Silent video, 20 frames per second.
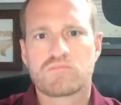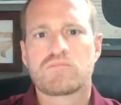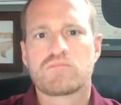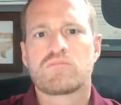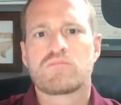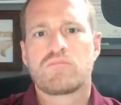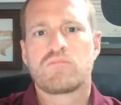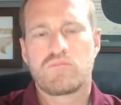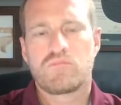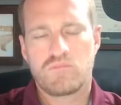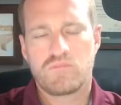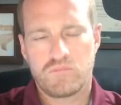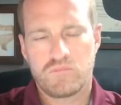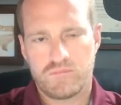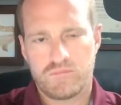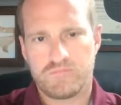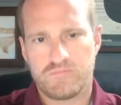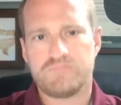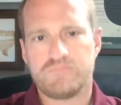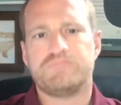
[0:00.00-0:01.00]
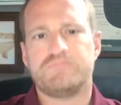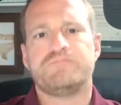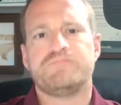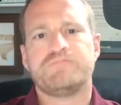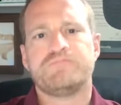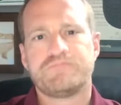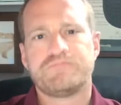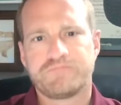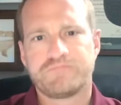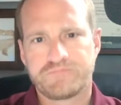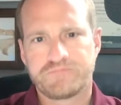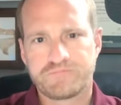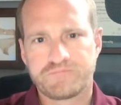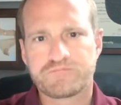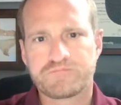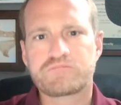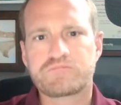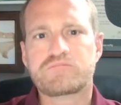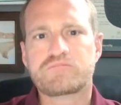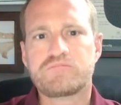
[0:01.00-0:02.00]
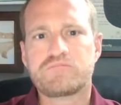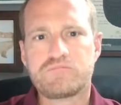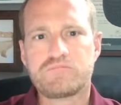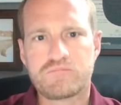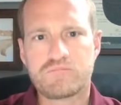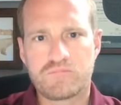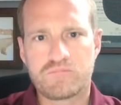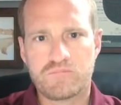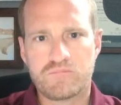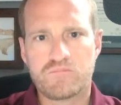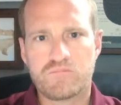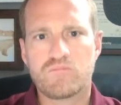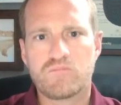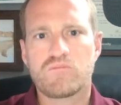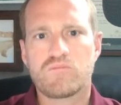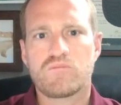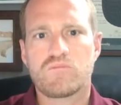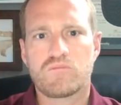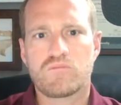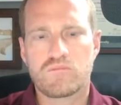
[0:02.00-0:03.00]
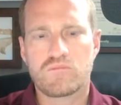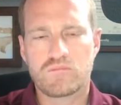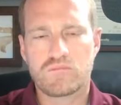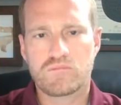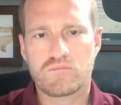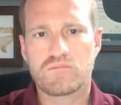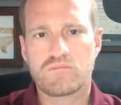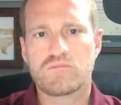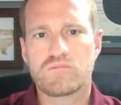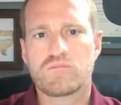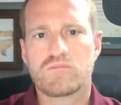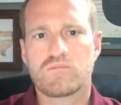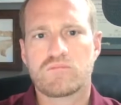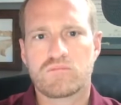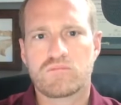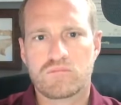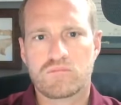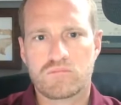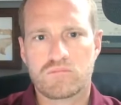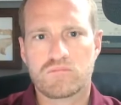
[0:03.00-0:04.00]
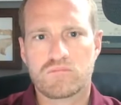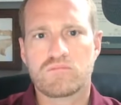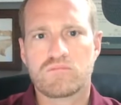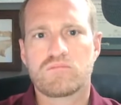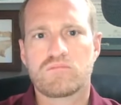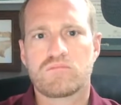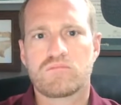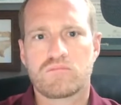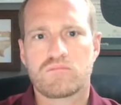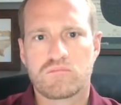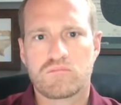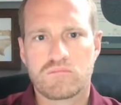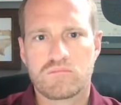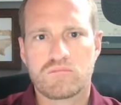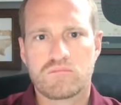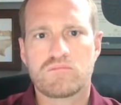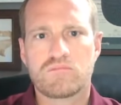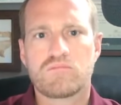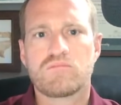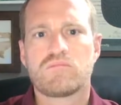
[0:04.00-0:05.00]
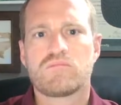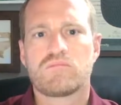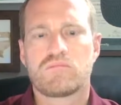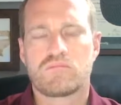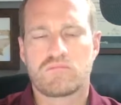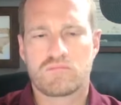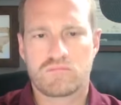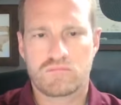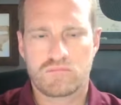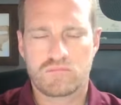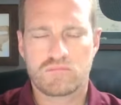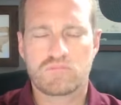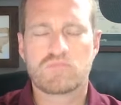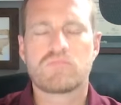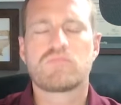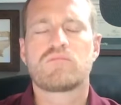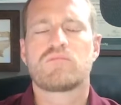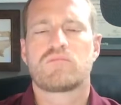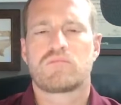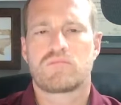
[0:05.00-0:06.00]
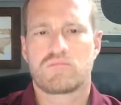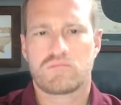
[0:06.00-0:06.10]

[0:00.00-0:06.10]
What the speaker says: (silent)